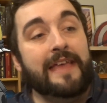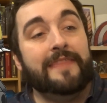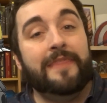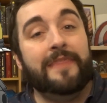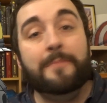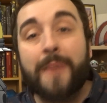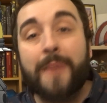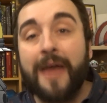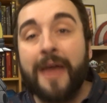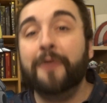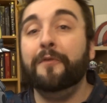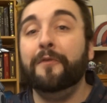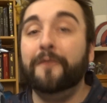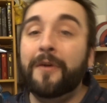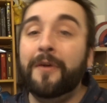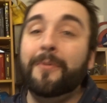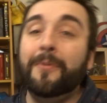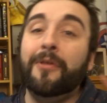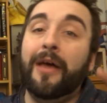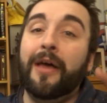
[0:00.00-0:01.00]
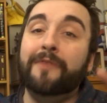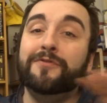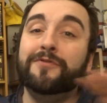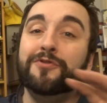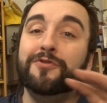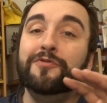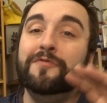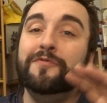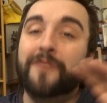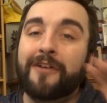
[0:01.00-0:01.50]
the male and female have
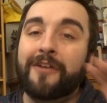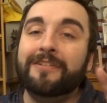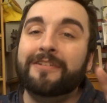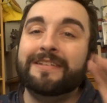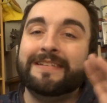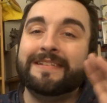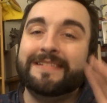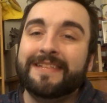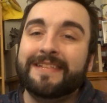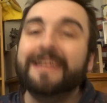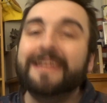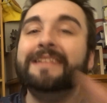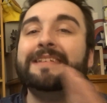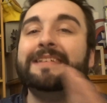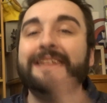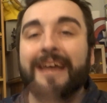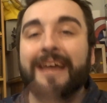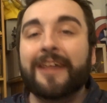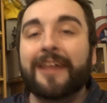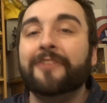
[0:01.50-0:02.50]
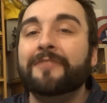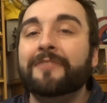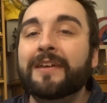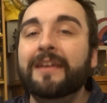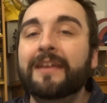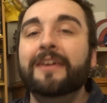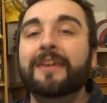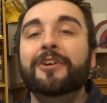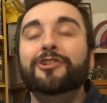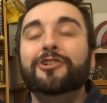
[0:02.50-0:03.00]
2 very distinct
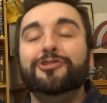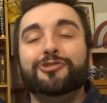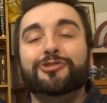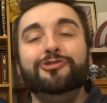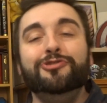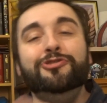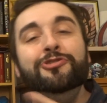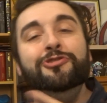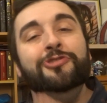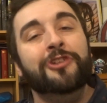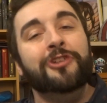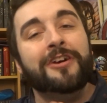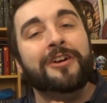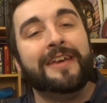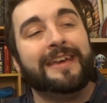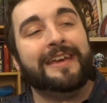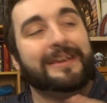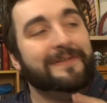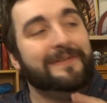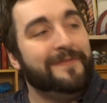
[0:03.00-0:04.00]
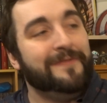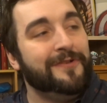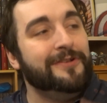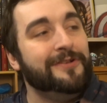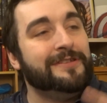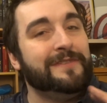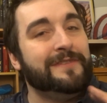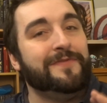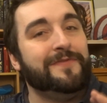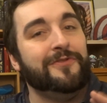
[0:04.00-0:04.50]
colouring, so do not get
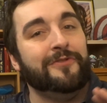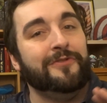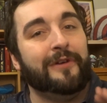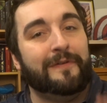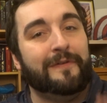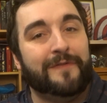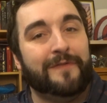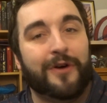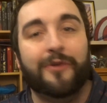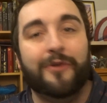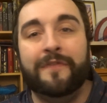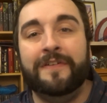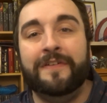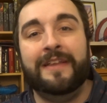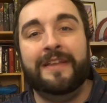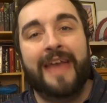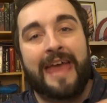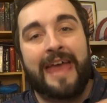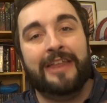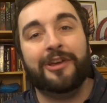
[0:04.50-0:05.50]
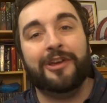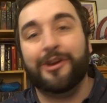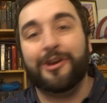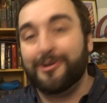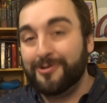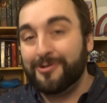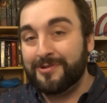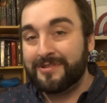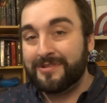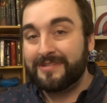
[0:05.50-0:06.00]
confused if you evolve it and it
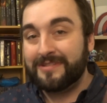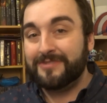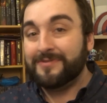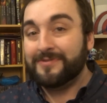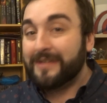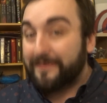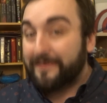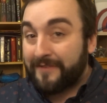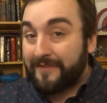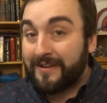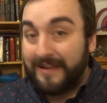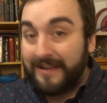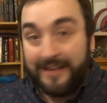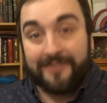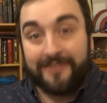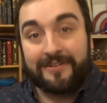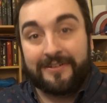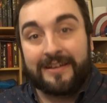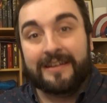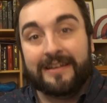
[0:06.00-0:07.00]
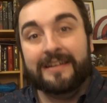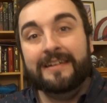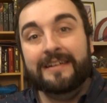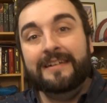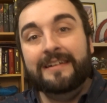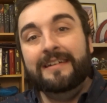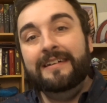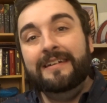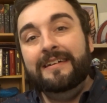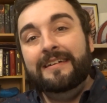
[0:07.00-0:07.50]
goes to a different colouring
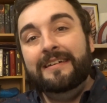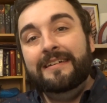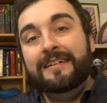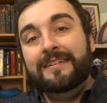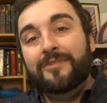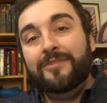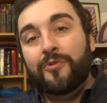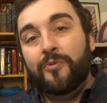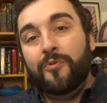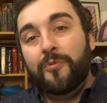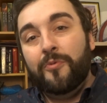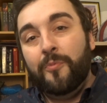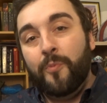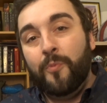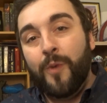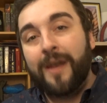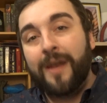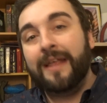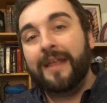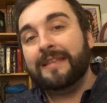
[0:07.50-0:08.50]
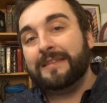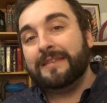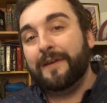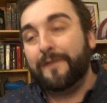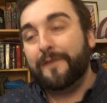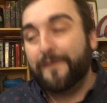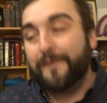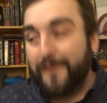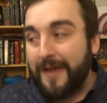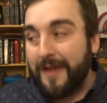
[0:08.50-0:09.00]
when it's a
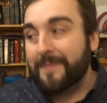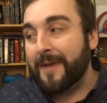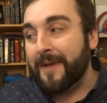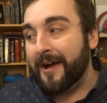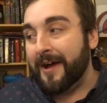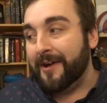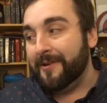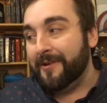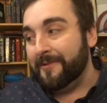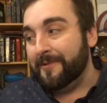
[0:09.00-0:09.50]
female.